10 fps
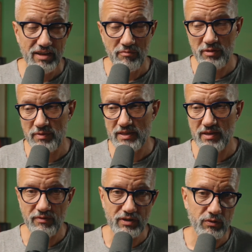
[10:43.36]
maybe
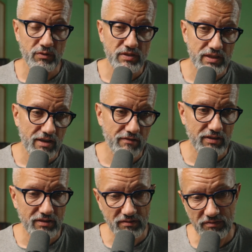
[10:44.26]
someone who saw
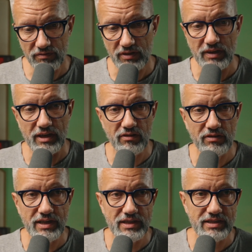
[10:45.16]
it will
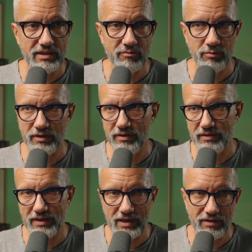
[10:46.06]
recognize it,
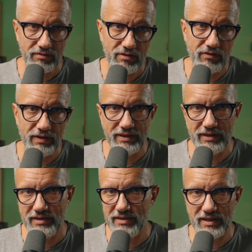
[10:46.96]
but I don't know, I
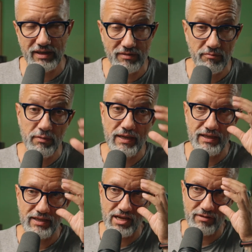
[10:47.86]
did that many
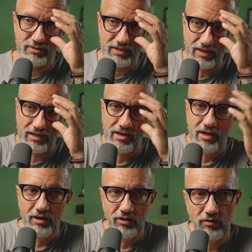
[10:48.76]
times and
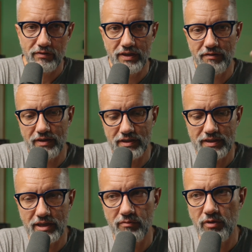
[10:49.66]
no one ever
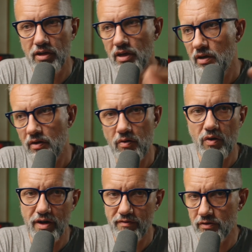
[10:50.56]
said me, oh
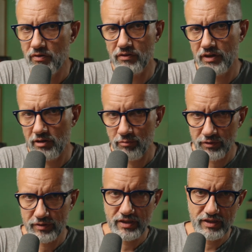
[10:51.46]
Ivor, you already
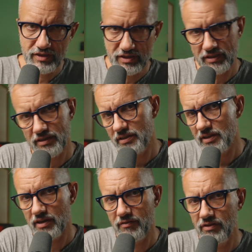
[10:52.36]
posted this
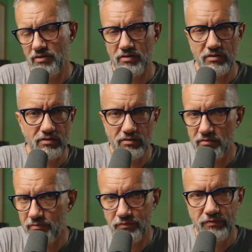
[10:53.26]

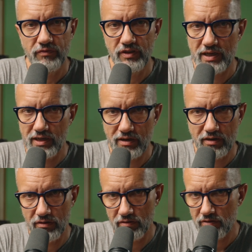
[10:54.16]
video year
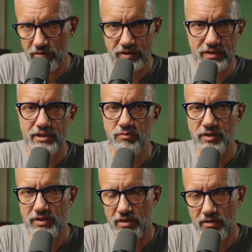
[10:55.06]
ago or 6
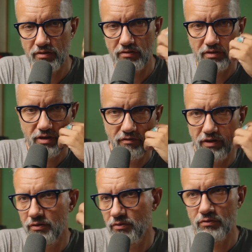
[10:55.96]
months ago, why
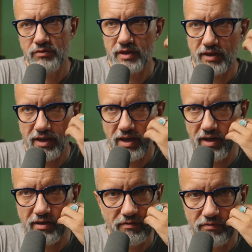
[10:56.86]
you do that
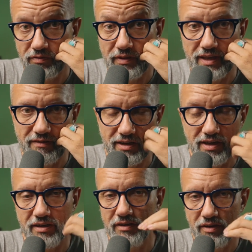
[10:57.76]
again?
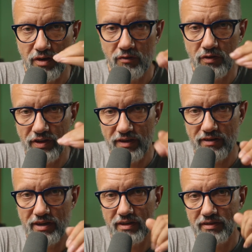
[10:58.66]
Never. No one
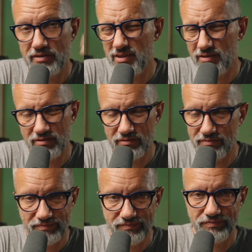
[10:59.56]
never. So
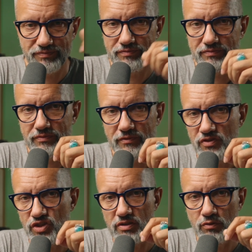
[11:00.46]

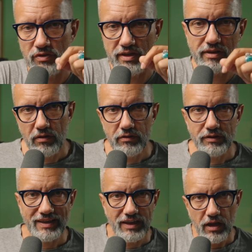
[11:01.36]
just do that.
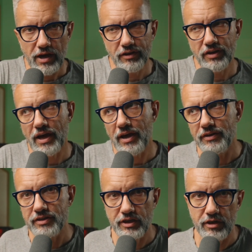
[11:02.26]
Content length and
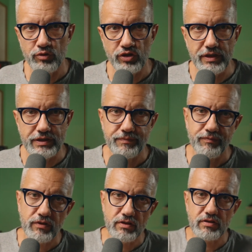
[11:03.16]
descriptions.
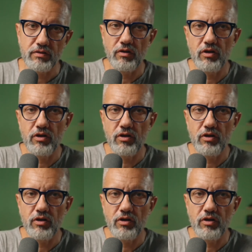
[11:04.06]
So